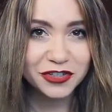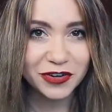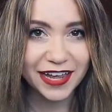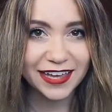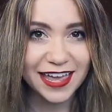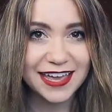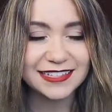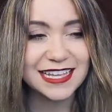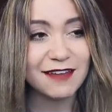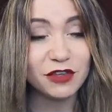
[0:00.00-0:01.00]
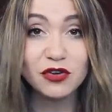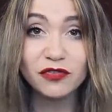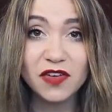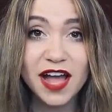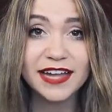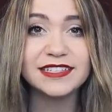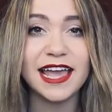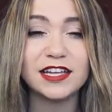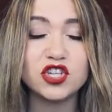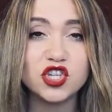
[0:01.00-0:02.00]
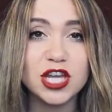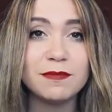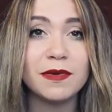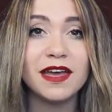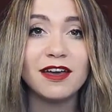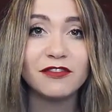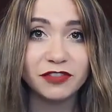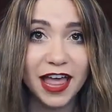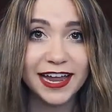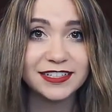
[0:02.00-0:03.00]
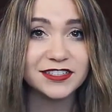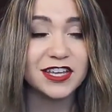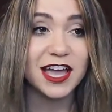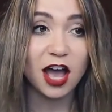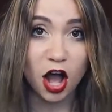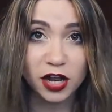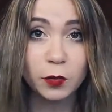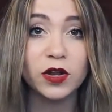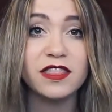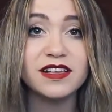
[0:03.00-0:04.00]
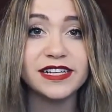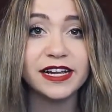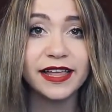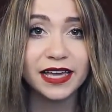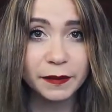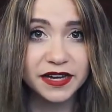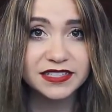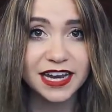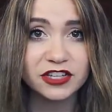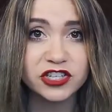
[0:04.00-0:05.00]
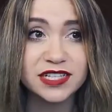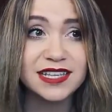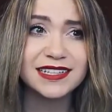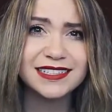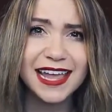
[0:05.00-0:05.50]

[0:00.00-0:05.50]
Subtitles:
trick is if you find a cheap flight on one of these airline comparison engines,